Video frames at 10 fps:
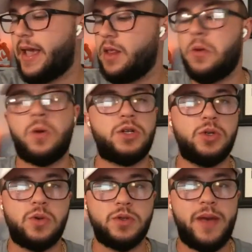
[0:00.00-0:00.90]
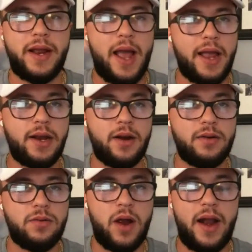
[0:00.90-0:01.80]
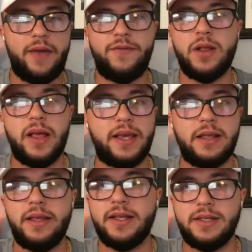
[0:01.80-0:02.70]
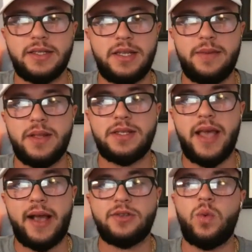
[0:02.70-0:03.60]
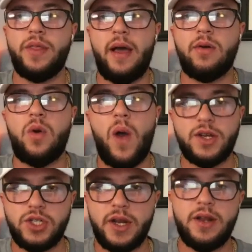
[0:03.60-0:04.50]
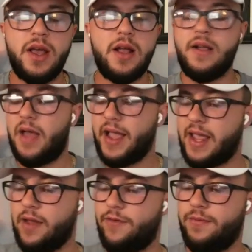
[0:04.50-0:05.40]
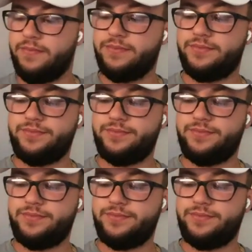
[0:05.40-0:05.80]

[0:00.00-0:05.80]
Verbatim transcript: Caleb Okechukwu is my guy here, right? I feel like he leads this team in sacks without question. I gave,